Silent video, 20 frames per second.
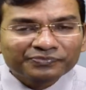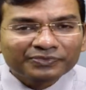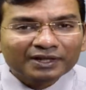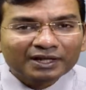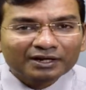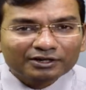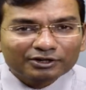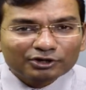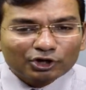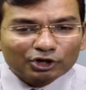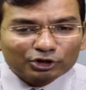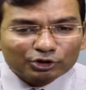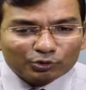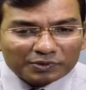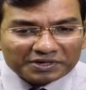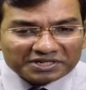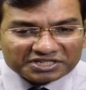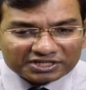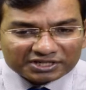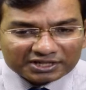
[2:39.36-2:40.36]
your
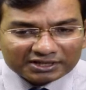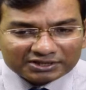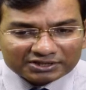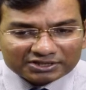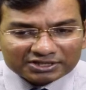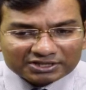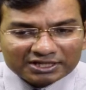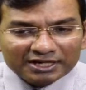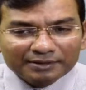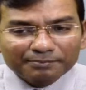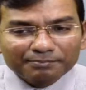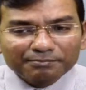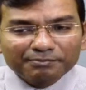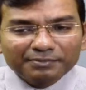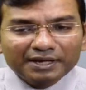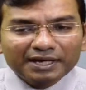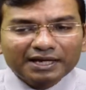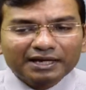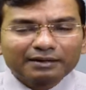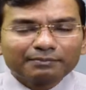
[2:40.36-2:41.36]
questions
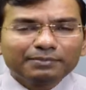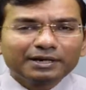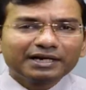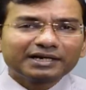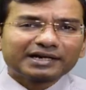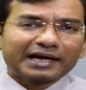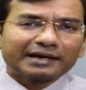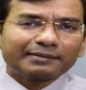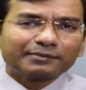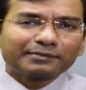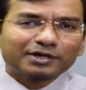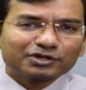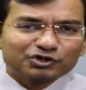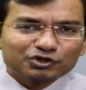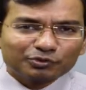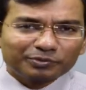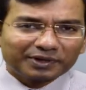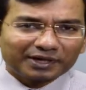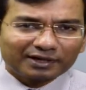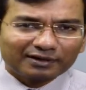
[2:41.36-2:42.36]
may be time
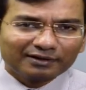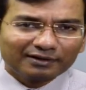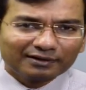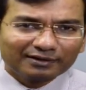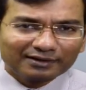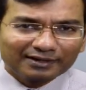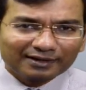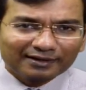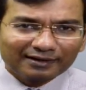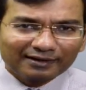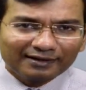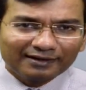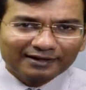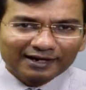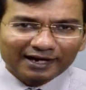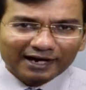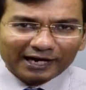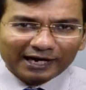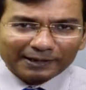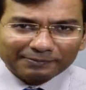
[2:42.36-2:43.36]
consuming. Theek
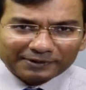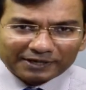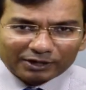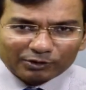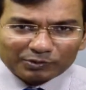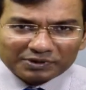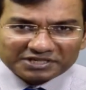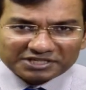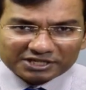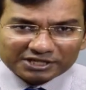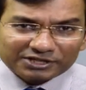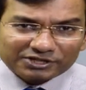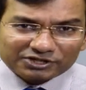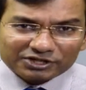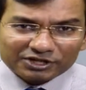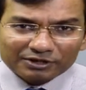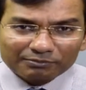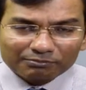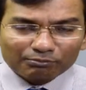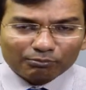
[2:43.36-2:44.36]
hai, aapke
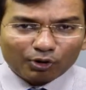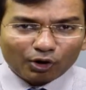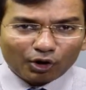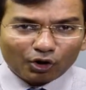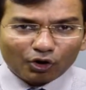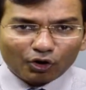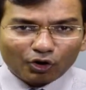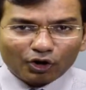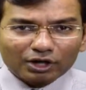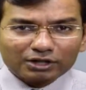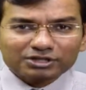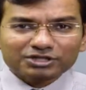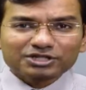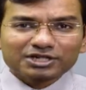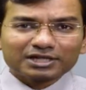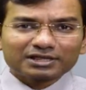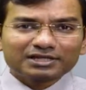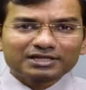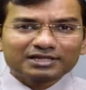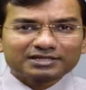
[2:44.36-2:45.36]
questions bahut
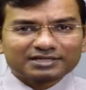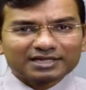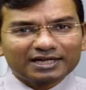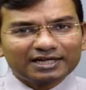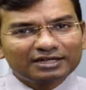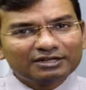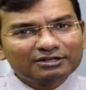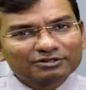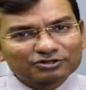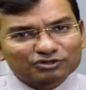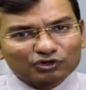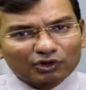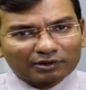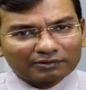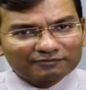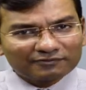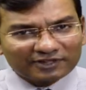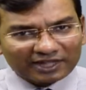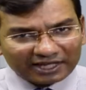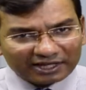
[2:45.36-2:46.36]
jaldi se solve
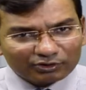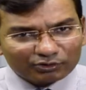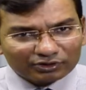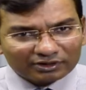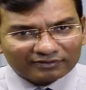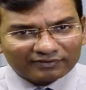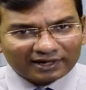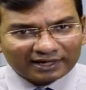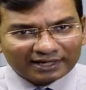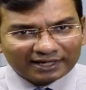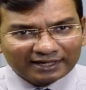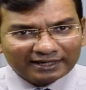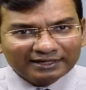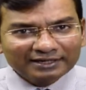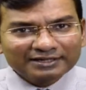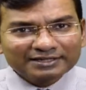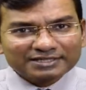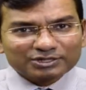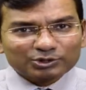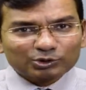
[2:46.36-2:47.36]
nahi hone wale,
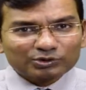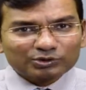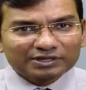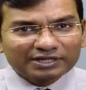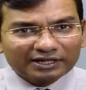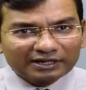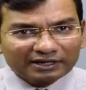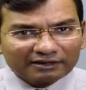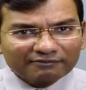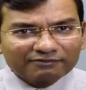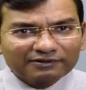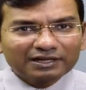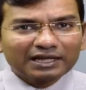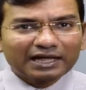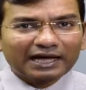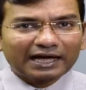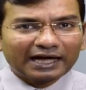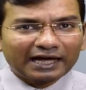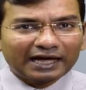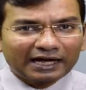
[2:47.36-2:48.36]
so they will
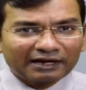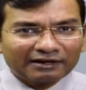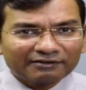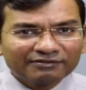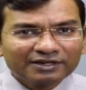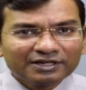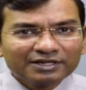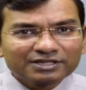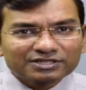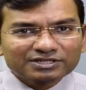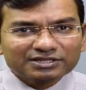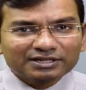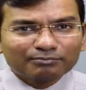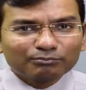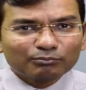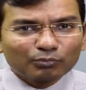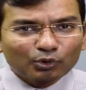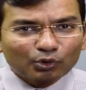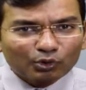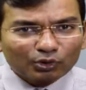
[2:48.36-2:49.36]
have some
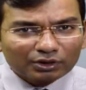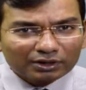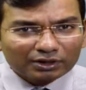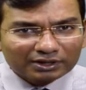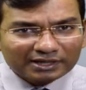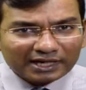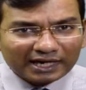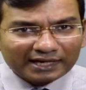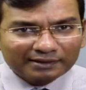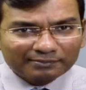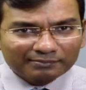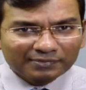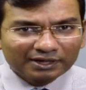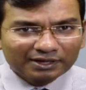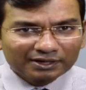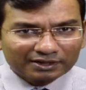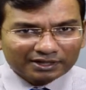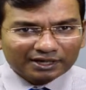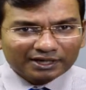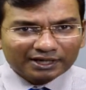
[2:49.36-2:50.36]
more time,
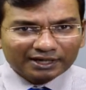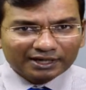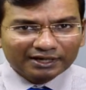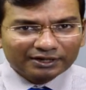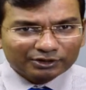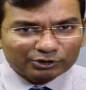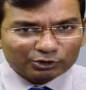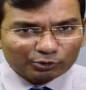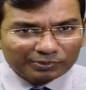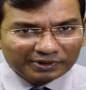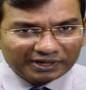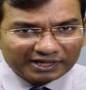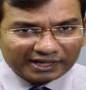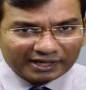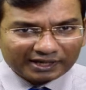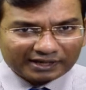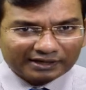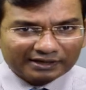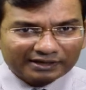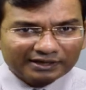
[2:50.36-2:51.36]
theek hai, to be
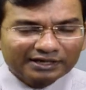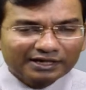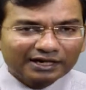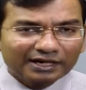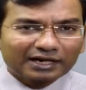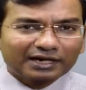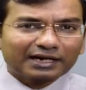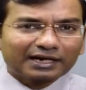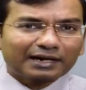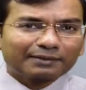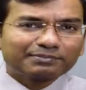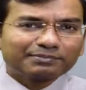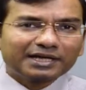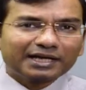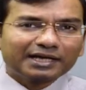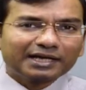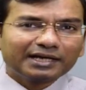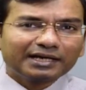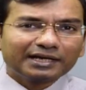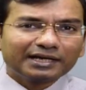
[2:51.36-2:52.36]
taken. Agar aap
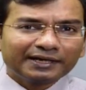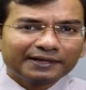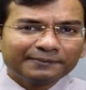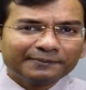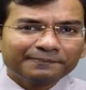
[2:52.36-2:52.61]
dekhenge